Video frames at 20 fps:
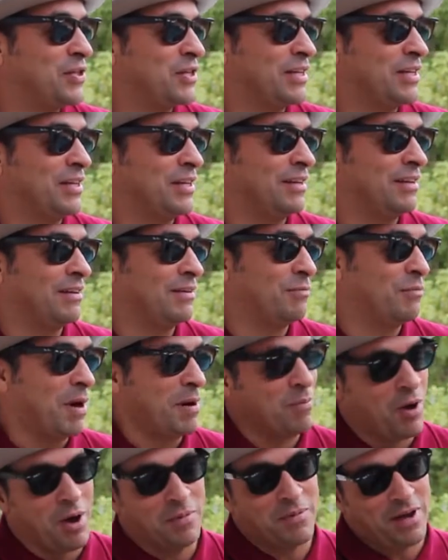And
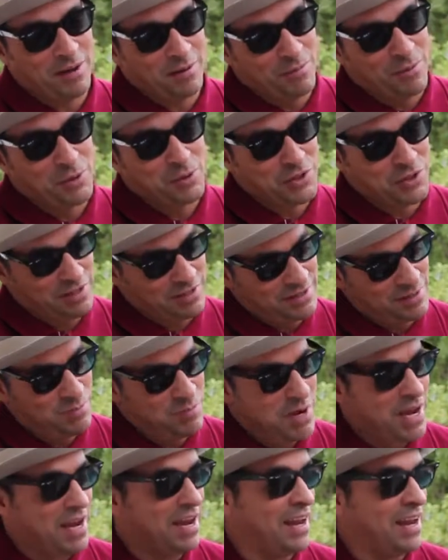then my mom kind of motioned